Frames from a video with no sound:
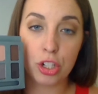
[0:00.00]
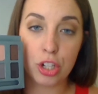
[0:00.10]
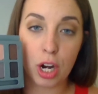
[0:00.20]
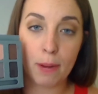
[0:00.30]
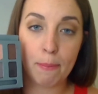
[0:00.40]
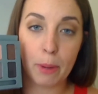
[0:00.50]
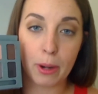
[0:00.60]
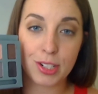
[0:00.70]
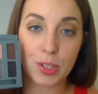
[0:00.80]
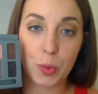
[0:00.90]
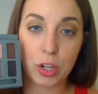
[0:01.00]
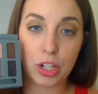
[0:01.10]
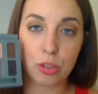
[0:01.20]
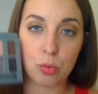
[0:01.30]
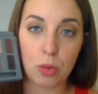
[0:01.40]
dark burnt
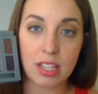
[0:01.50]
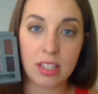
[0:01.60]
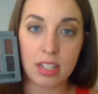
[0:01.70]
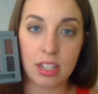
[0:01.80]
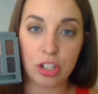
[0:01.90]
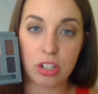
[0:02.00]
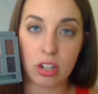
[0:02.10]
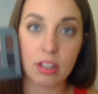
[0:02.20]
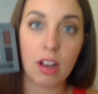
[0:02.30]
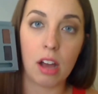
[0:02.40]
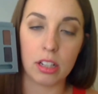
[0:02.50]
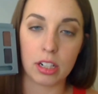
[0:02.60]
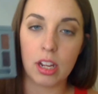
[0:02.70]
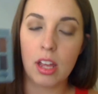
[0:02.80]
orange rustish color.